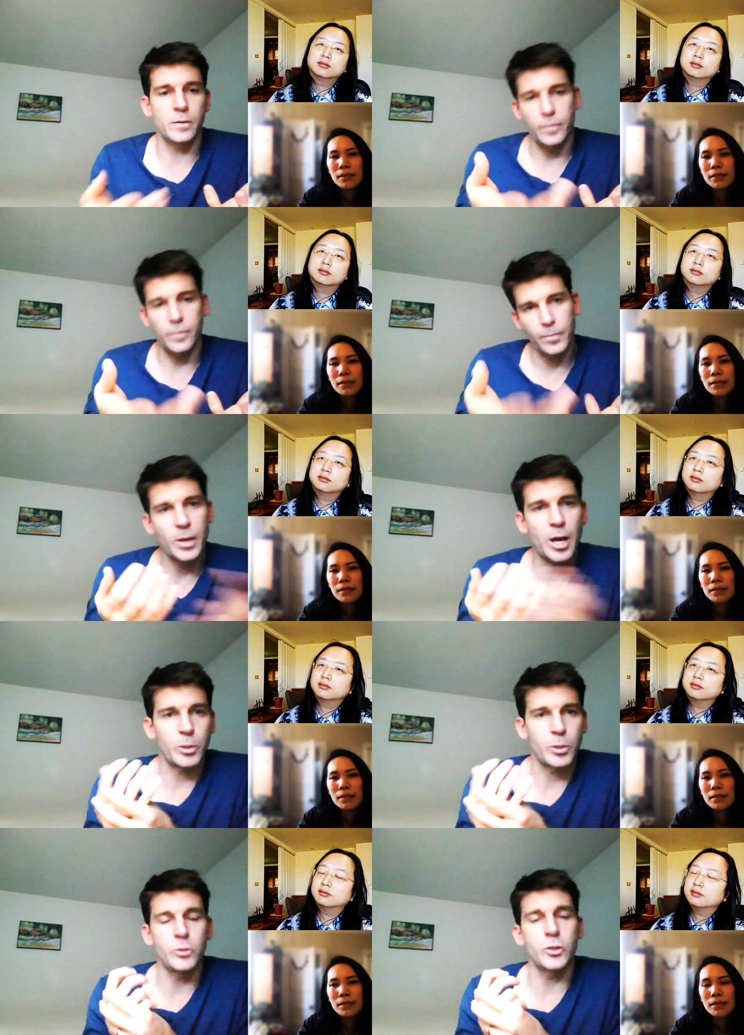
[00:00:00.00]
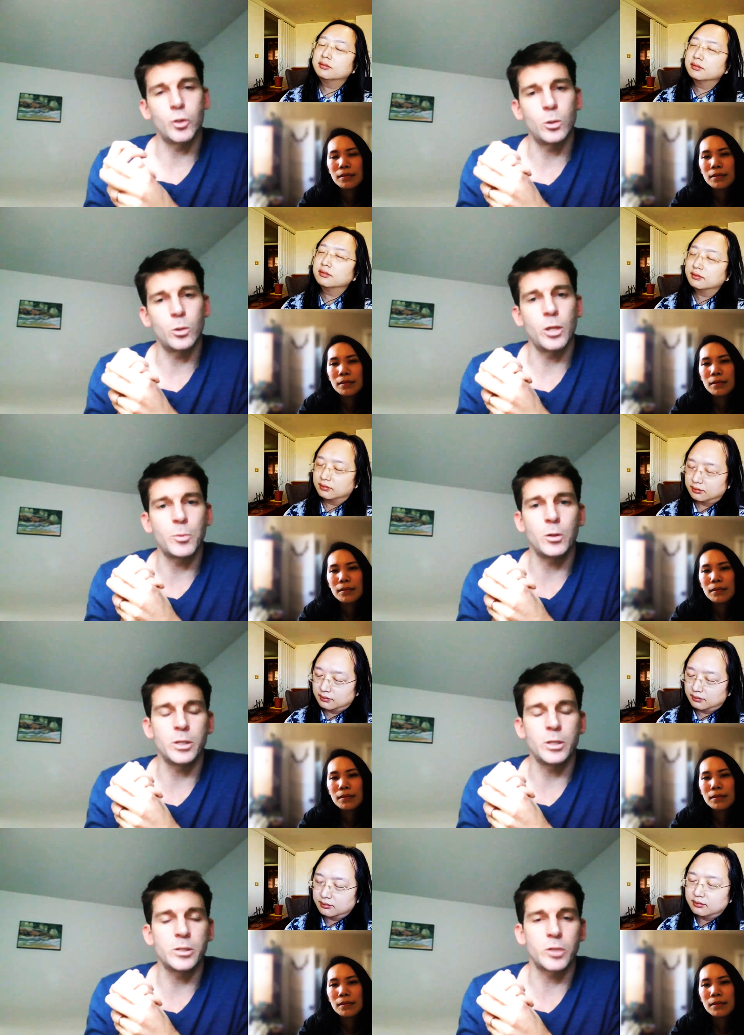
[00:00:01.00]
Speaker 1: of how do we use a tool like
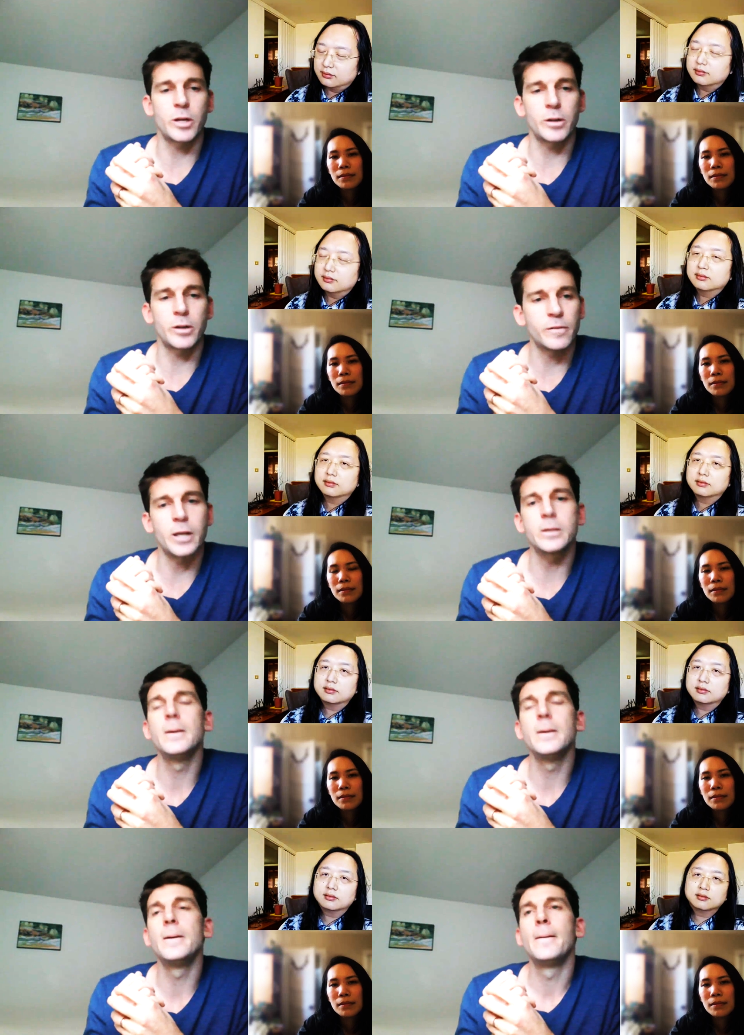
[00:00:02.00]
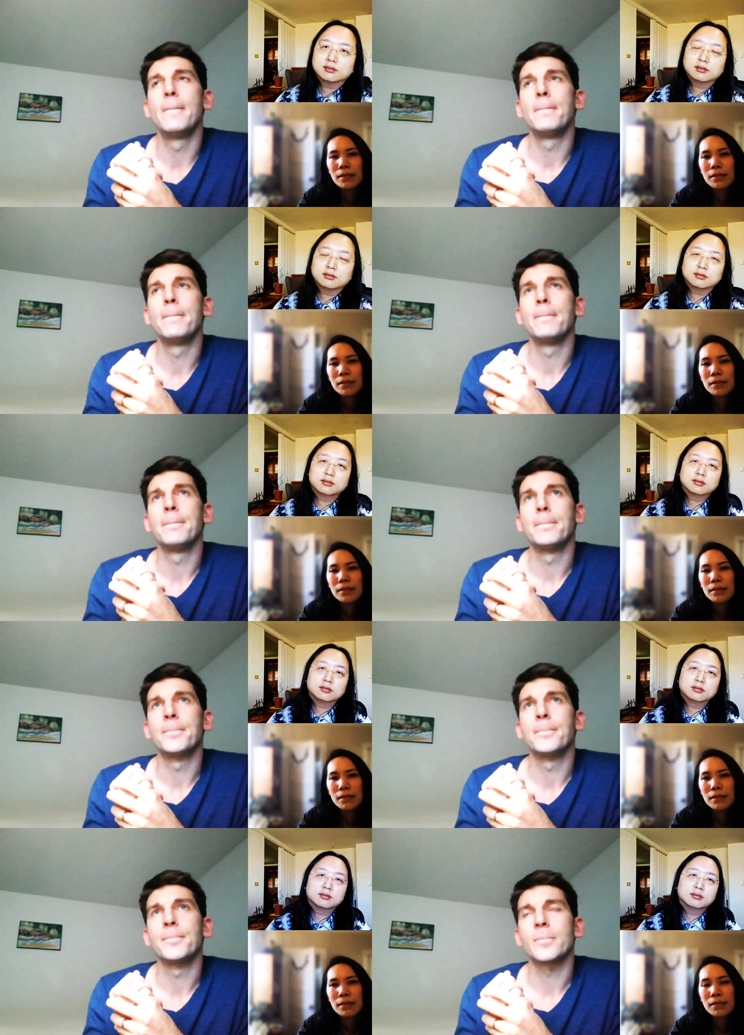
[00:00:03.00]
Polis to greater effect?
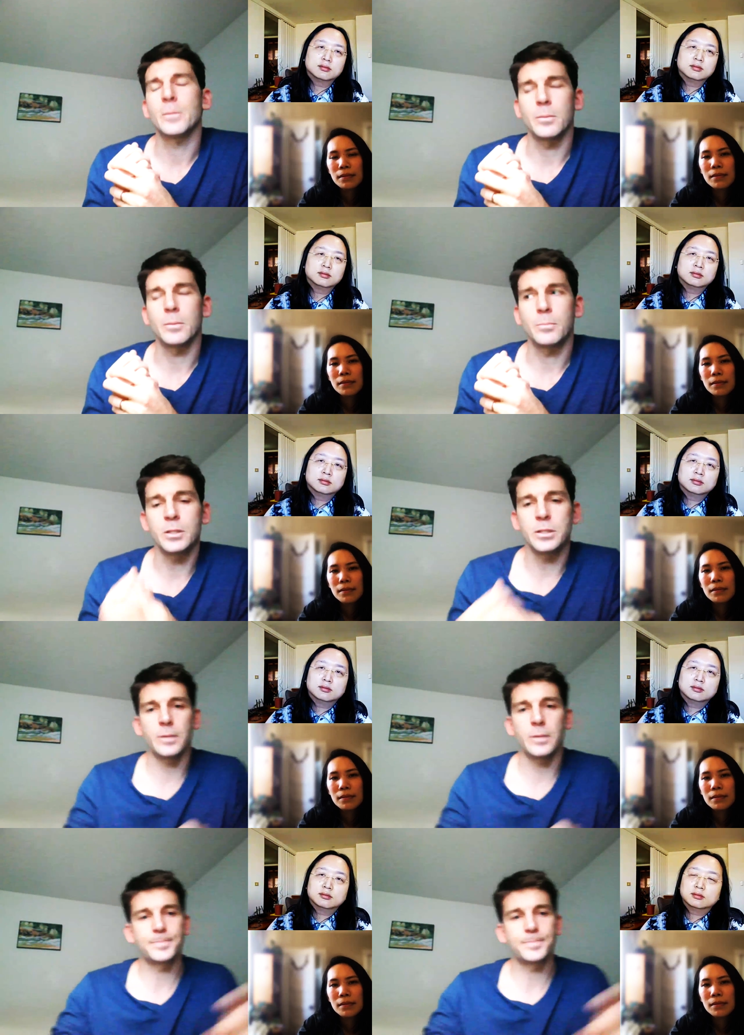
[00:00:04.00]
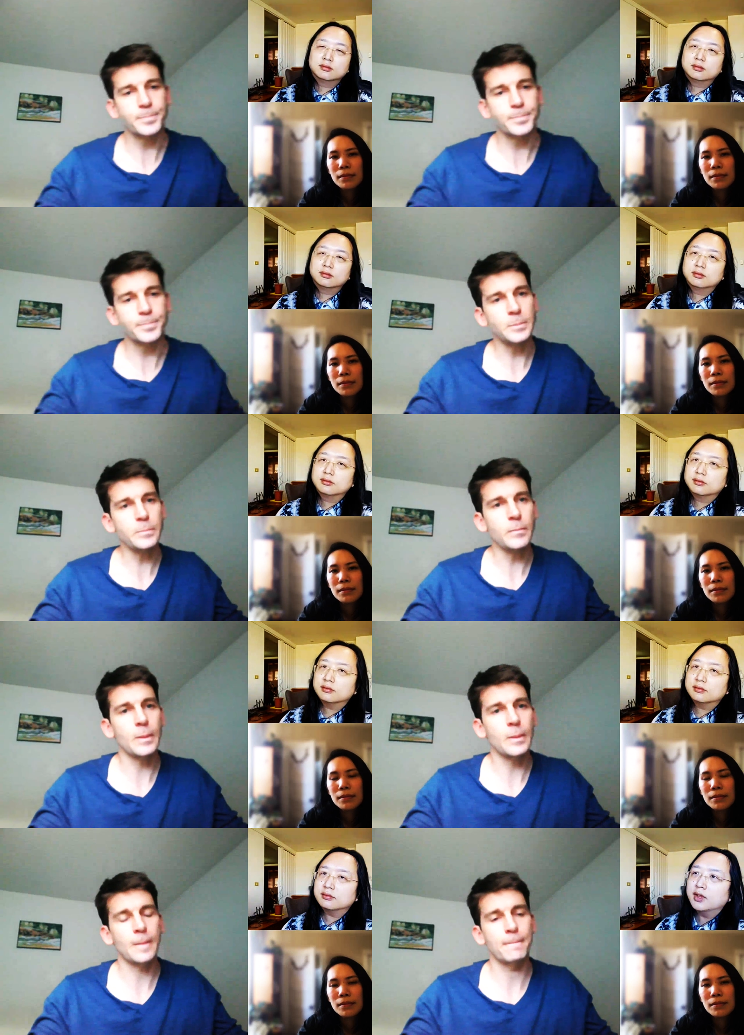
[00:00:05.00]
Let me pause there.
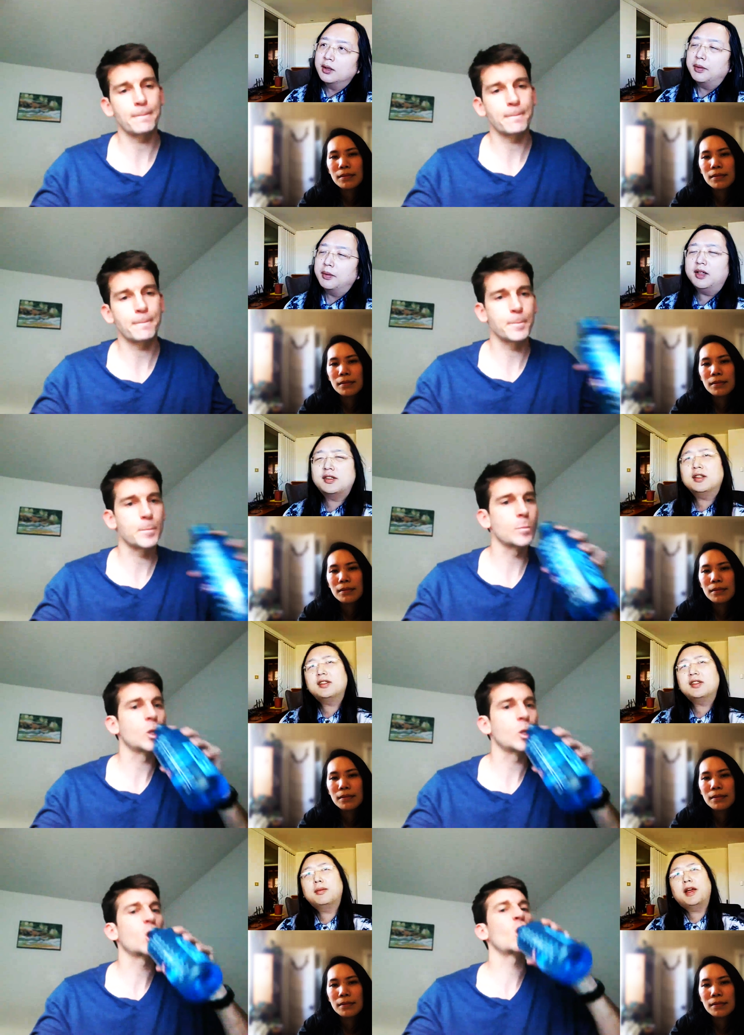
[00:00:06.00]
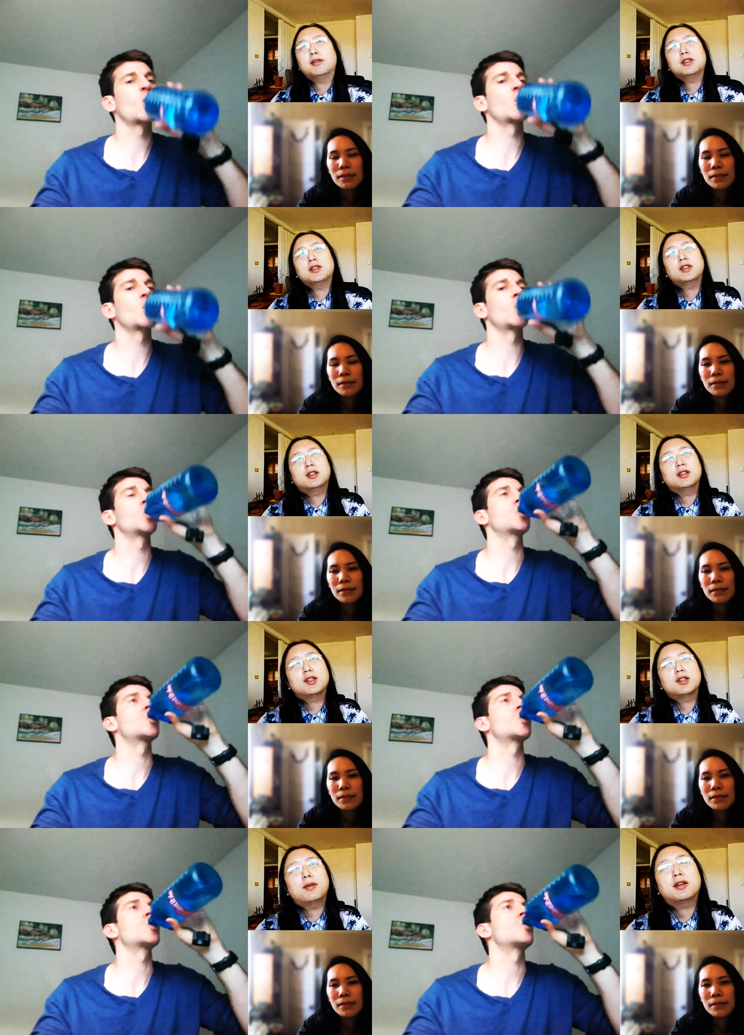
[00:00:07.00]
Speaker 2: Mm-hmm. But is this about
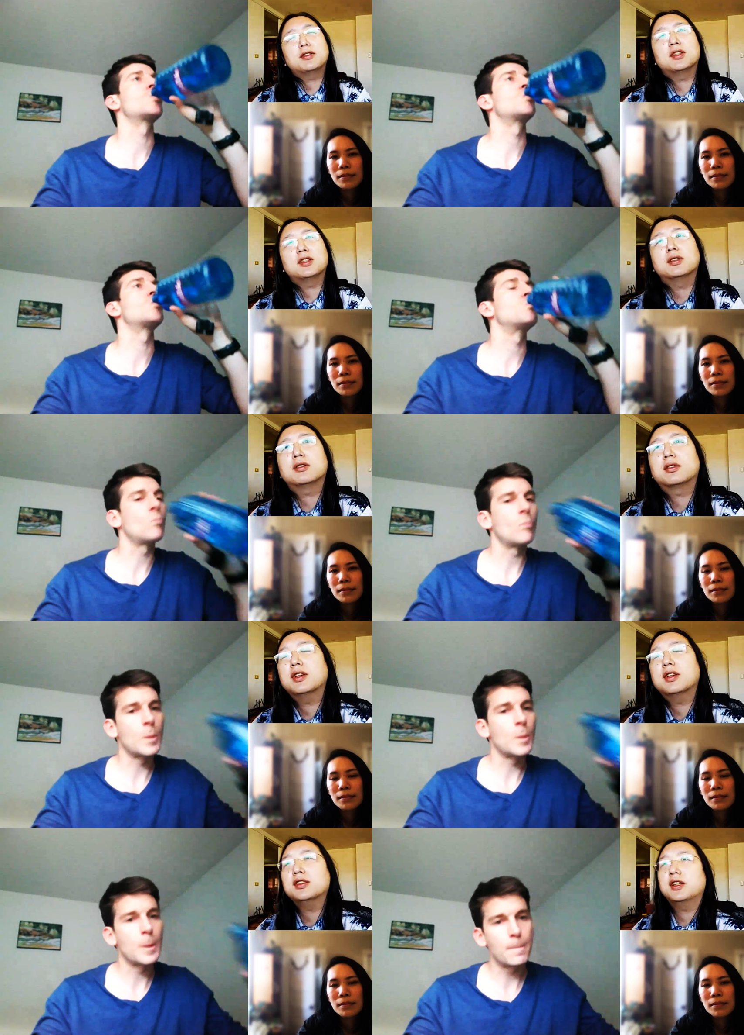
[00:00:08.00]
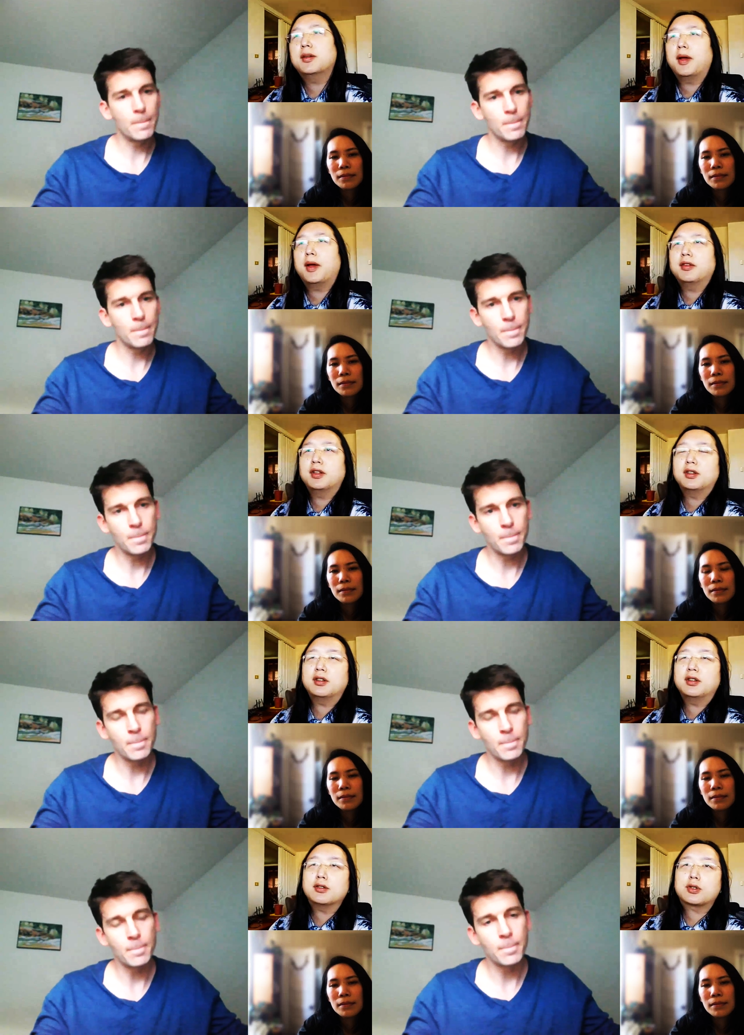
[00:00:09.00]
the, the mountain or is it about
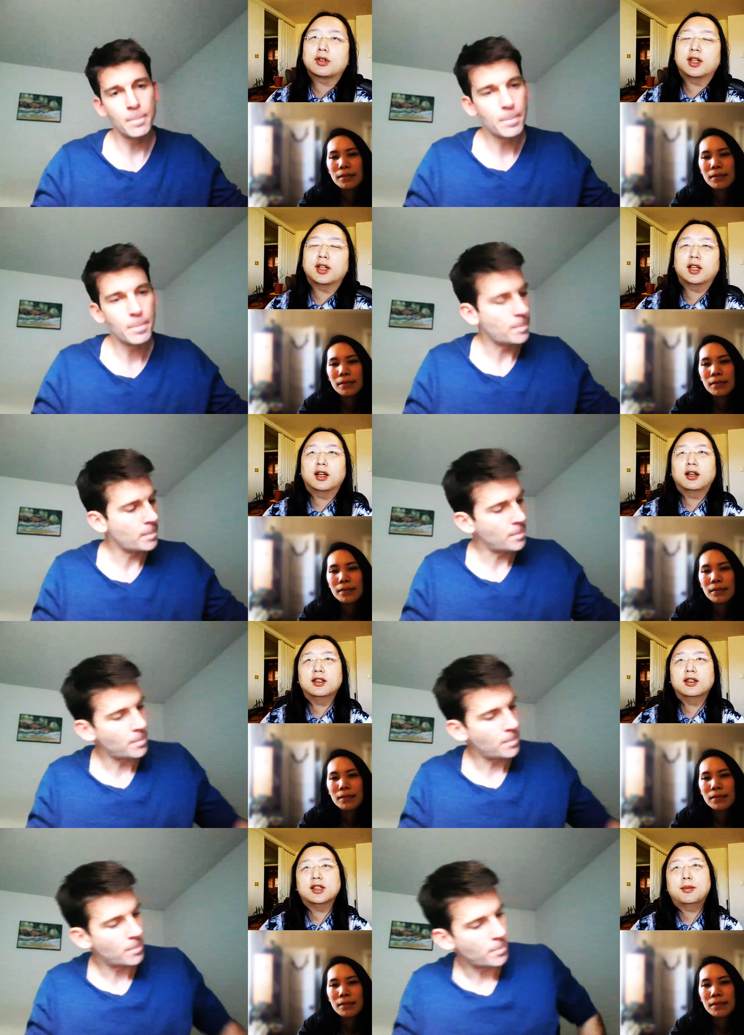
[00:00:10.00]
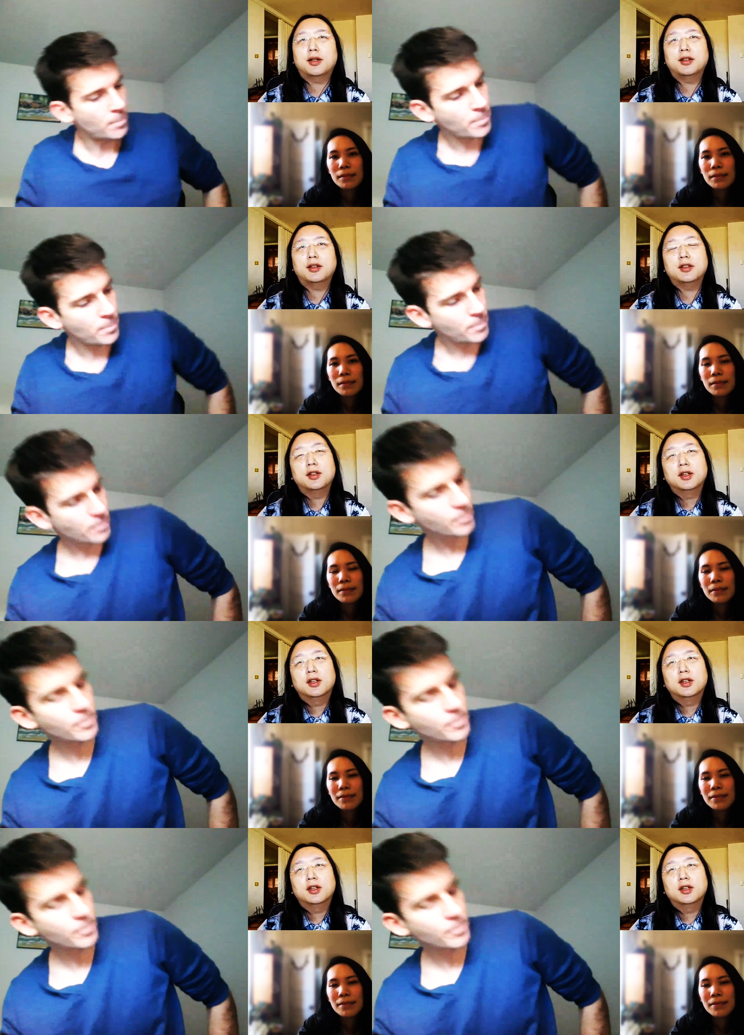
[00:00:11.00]
the the journey? Uh, is it about a